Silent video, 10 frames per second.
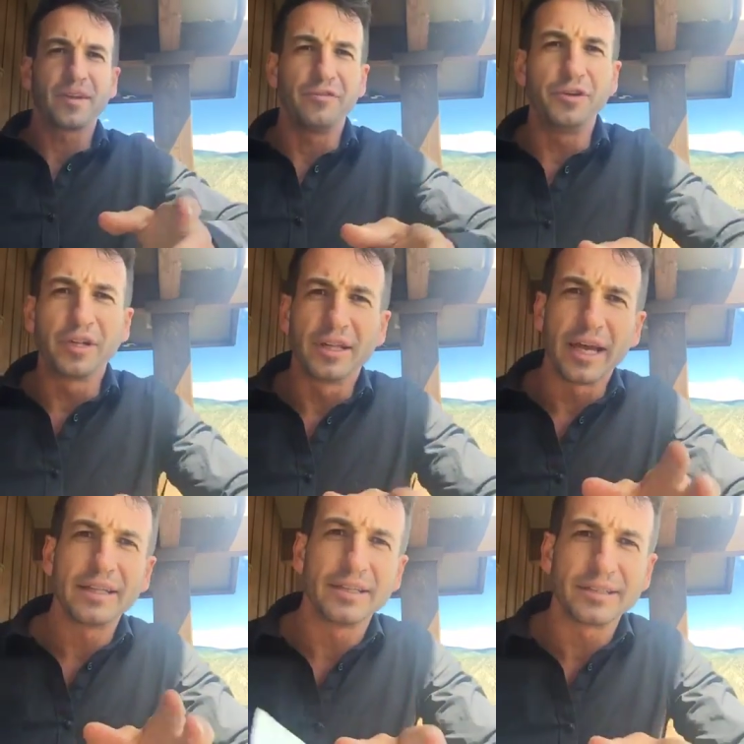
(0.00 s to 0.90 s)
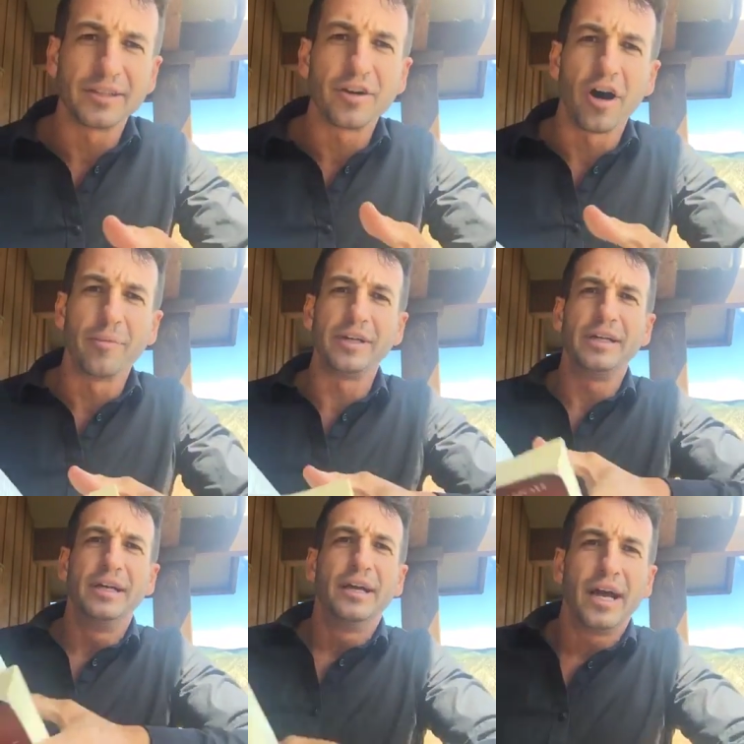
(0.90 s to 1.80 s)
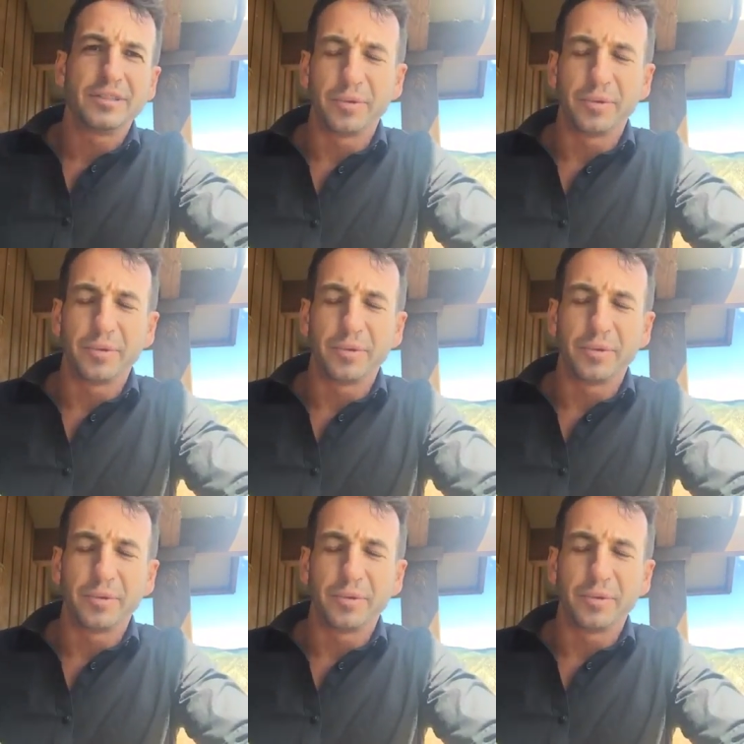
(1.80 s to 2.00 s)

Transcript: If you could like this and comment as